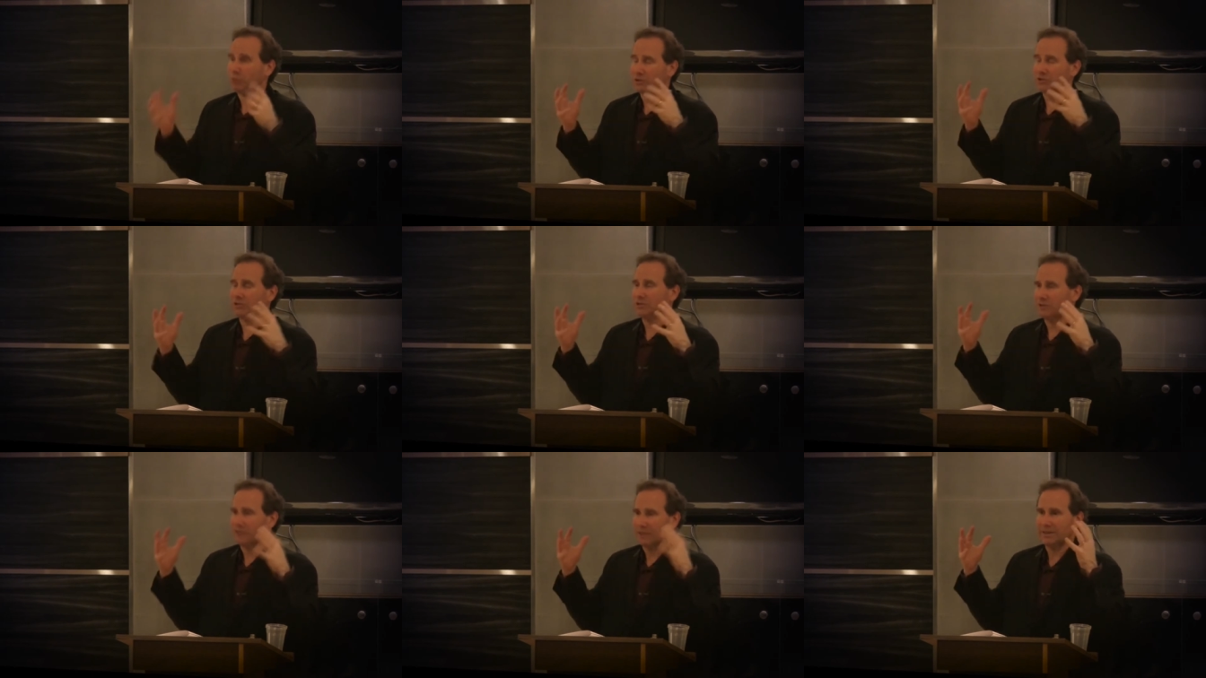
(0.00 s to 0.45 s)

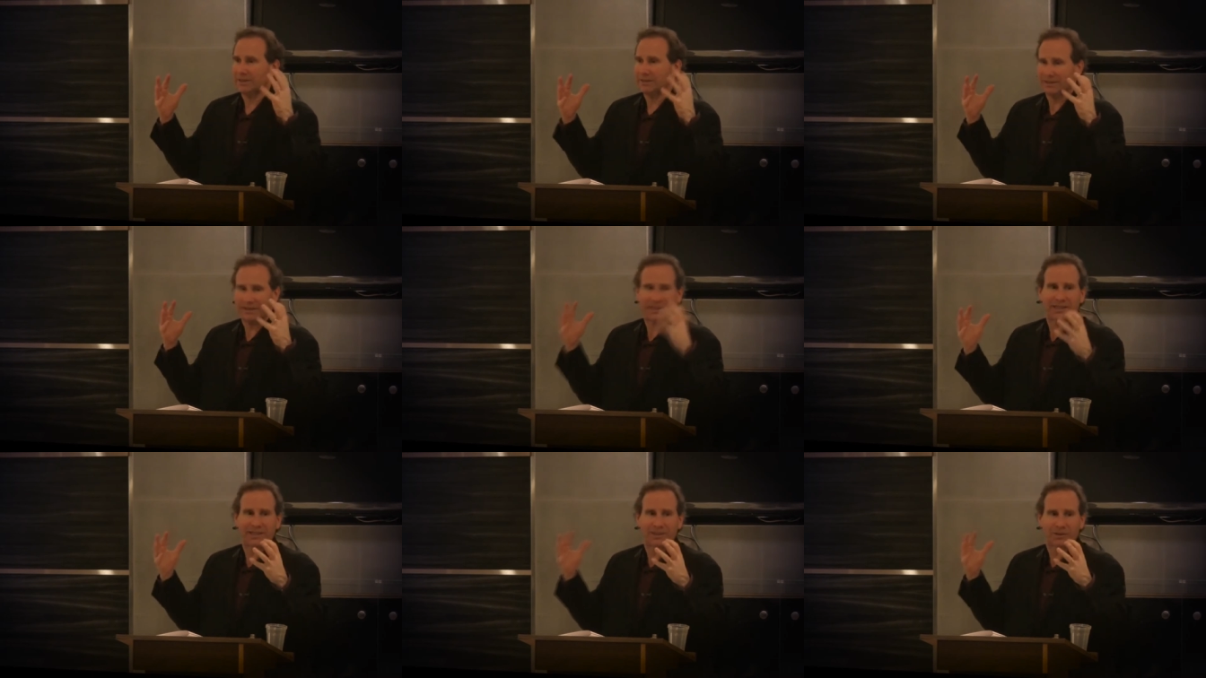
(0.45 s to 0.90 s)
which is a
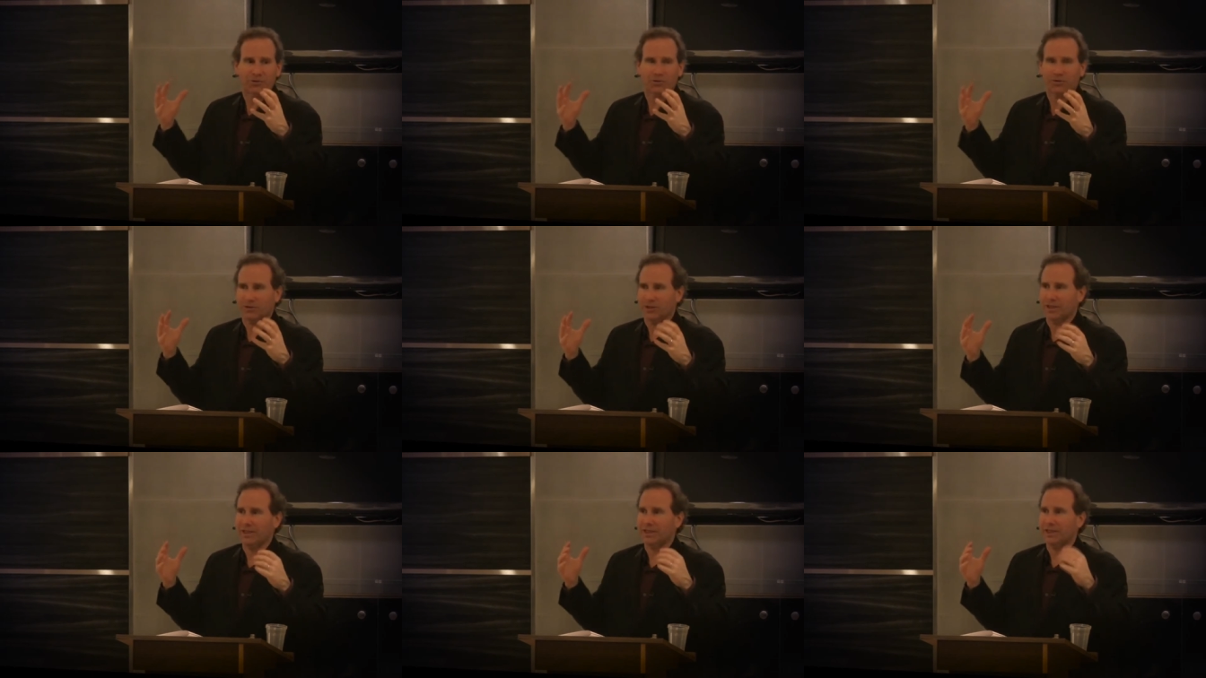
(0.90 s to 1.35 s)
legal
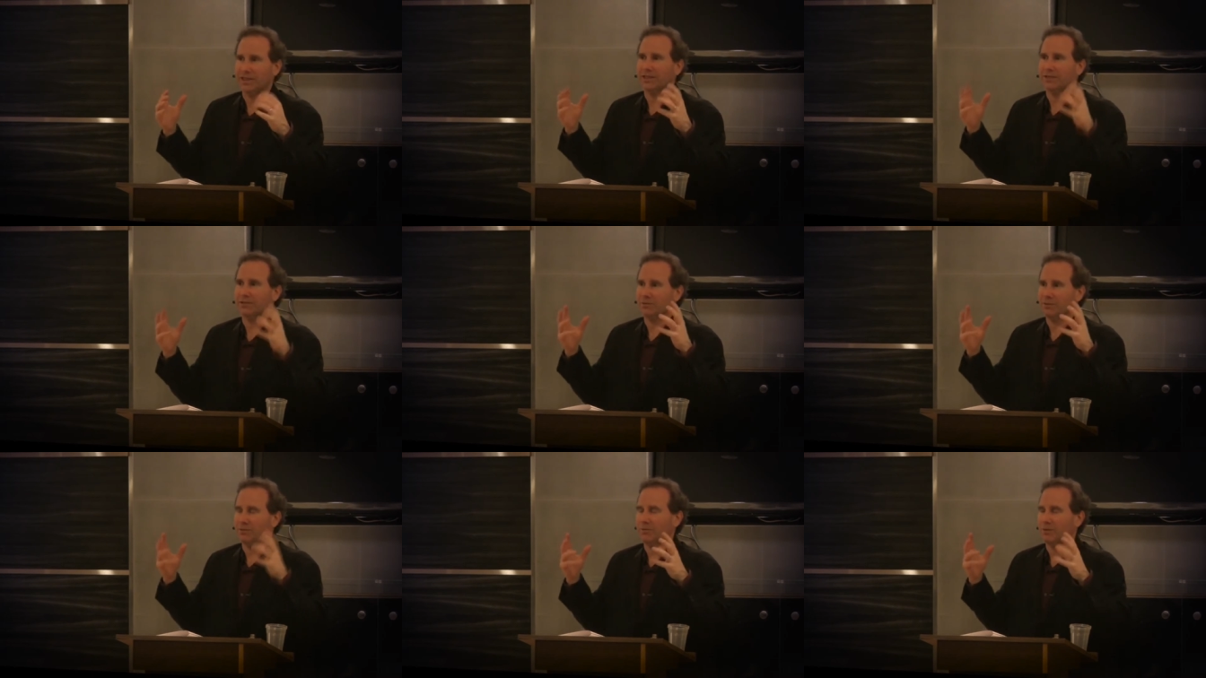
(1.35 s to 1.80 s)

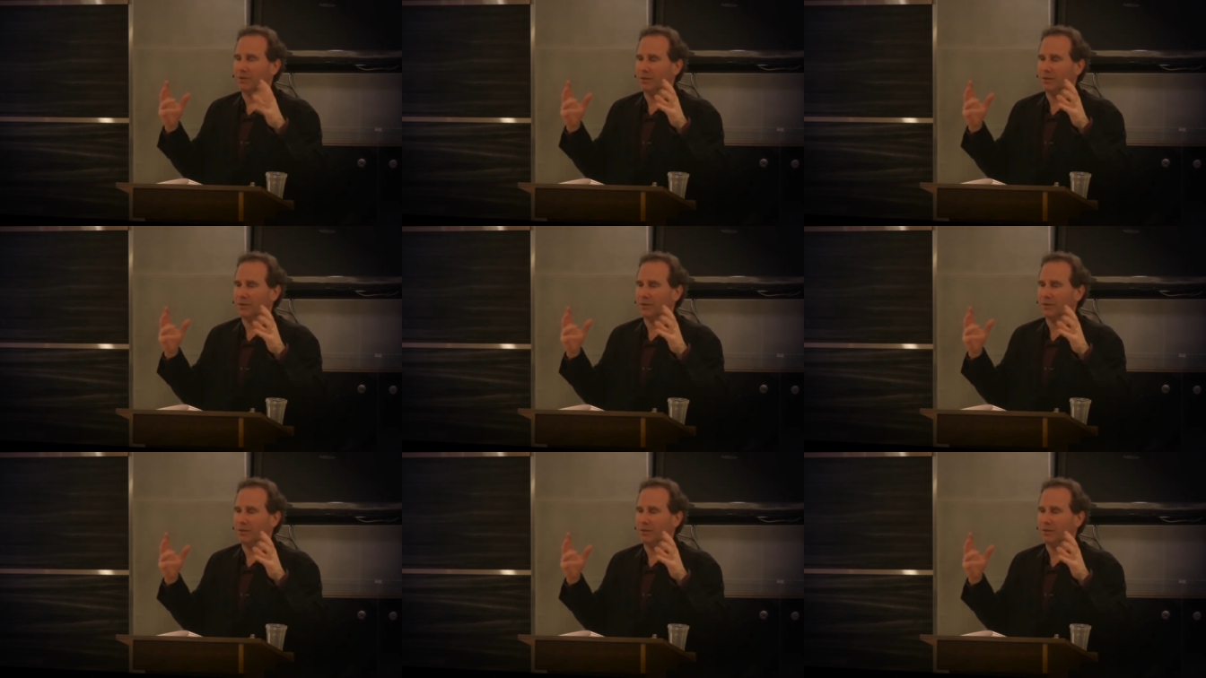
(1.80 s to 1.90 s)
thing,